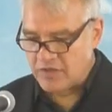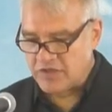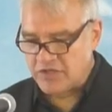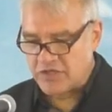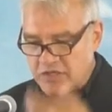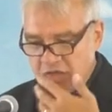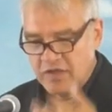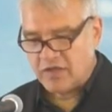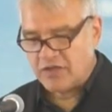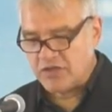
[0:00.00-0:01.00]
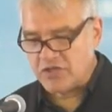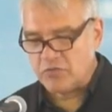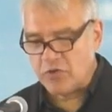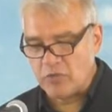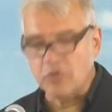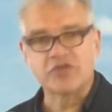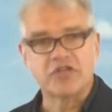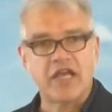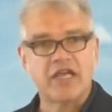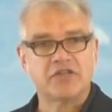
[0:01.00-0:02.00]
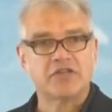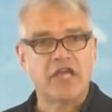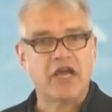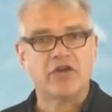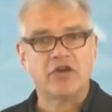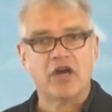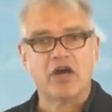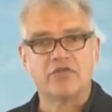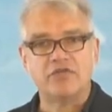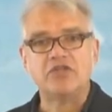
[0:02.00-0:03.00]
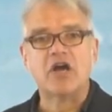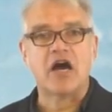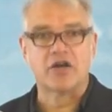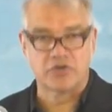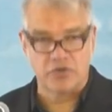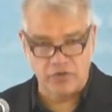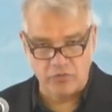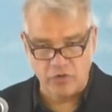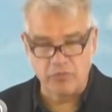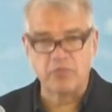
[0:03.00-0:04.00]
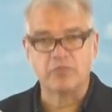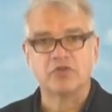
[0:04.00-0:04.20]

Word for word: This is where we'll say it's the area of doctrine, where